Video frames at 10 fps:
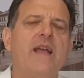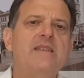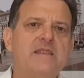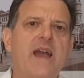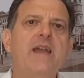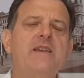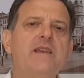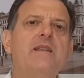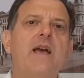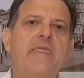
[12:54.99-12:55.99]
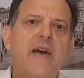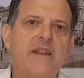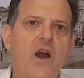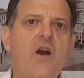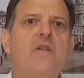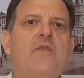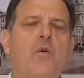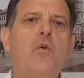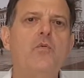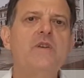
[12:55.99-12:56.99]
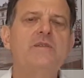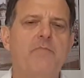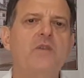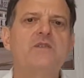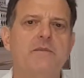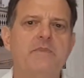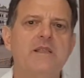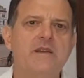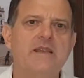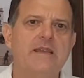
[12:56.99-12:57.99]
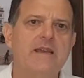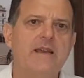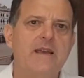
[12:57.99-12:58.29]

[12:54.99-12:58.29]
and taking that overall responsibility